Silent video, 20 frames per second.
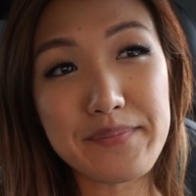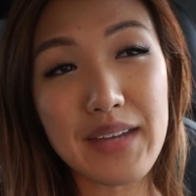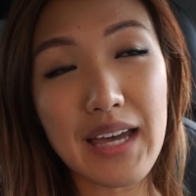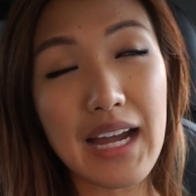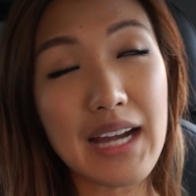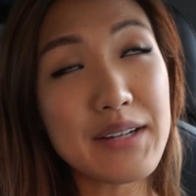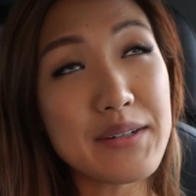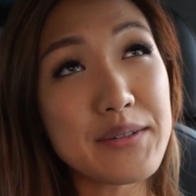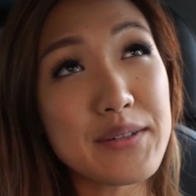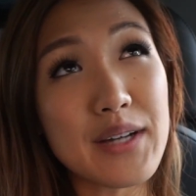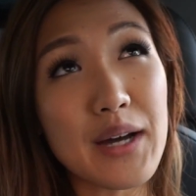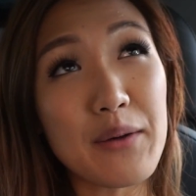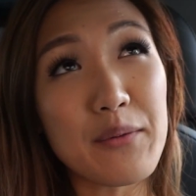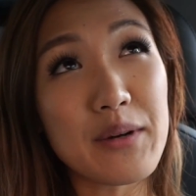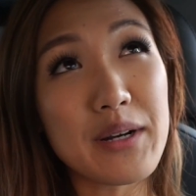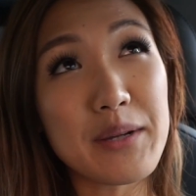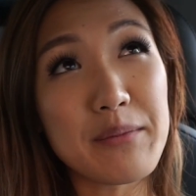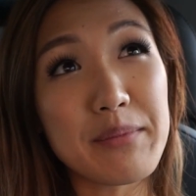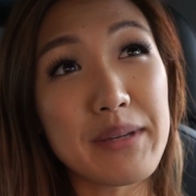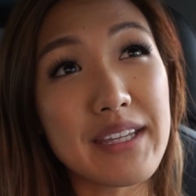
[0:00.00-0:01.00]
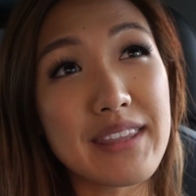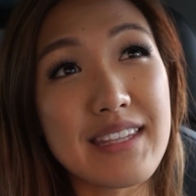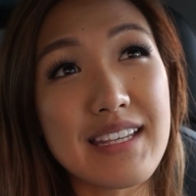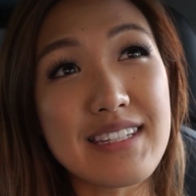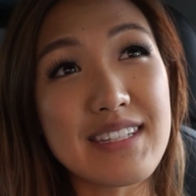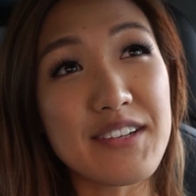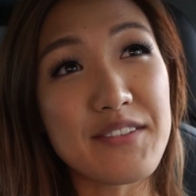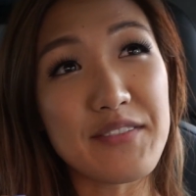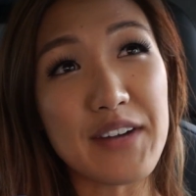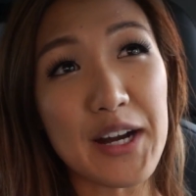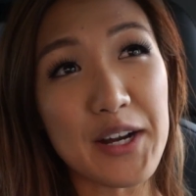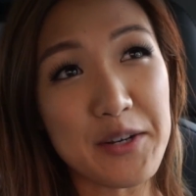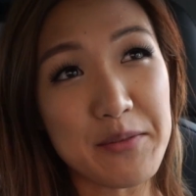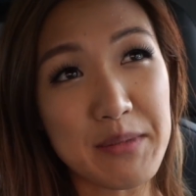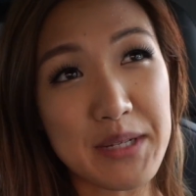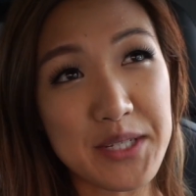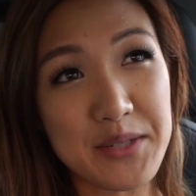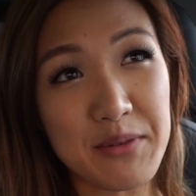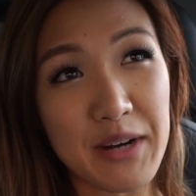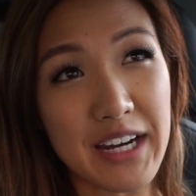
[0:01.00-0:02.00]
I do not want to be in this
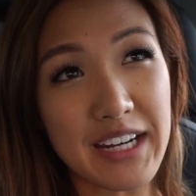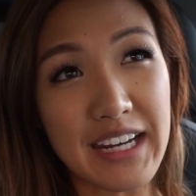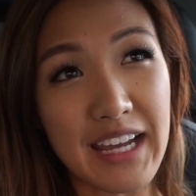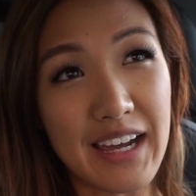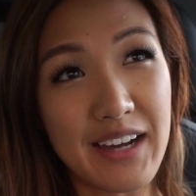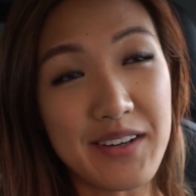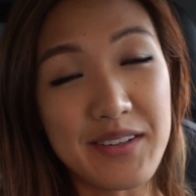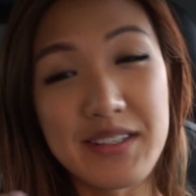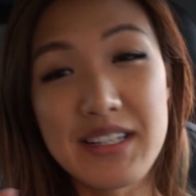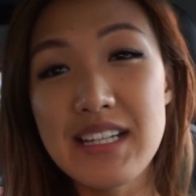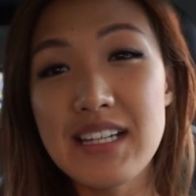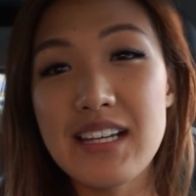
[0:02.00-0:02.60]
environment right now.